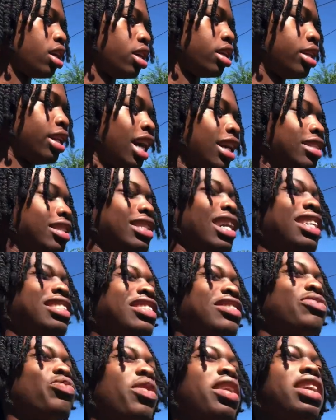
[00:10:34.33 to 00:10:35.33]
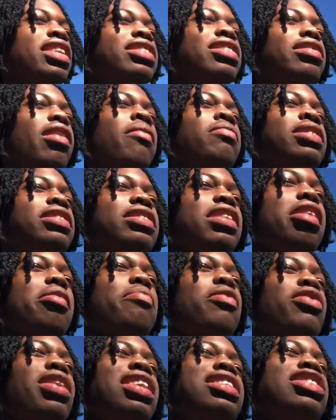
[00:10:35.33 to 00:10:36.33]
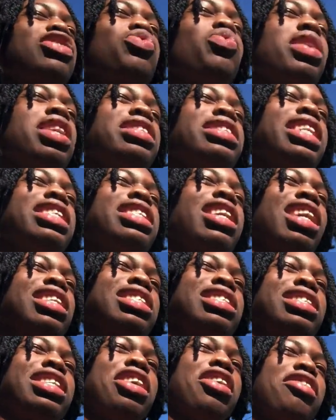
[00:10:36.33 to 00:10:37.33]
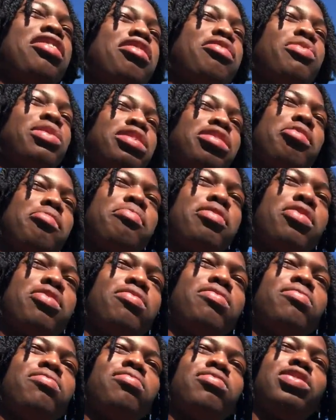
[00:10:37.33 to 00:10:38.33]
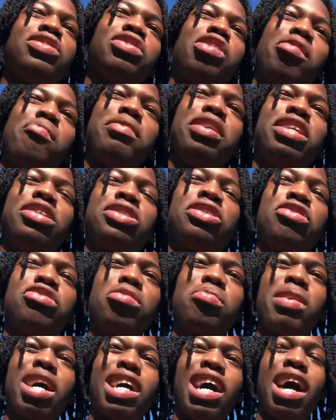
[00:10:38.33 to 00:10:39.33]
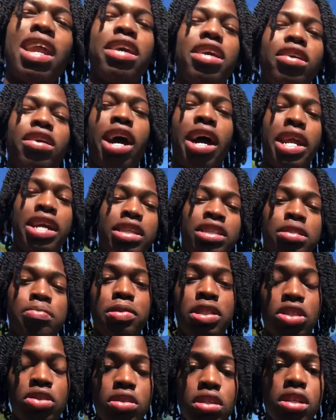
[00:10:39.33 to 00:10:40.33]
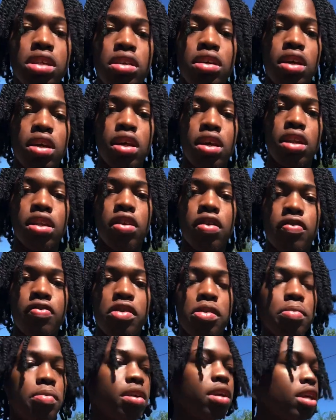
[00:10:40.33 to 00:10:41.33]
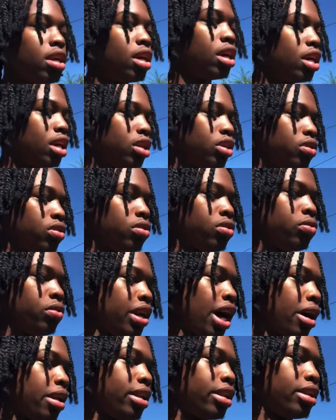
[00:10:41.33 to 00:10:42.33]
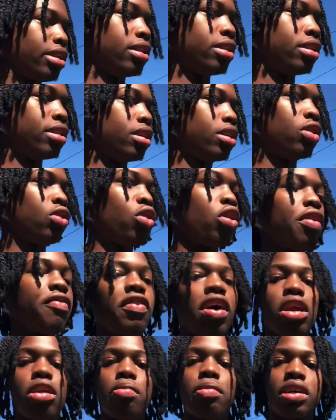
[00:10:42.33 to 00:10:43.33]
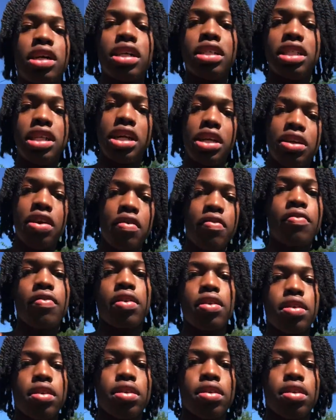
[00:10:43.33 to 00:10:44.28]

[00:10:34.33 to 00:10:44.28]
That's just ways, I'm just saying, bro, that's just ways that y'all should carry it with them, bro. You know what I mean? Treat them like how they should be treated. You feel me? Do not glorify them because they're different.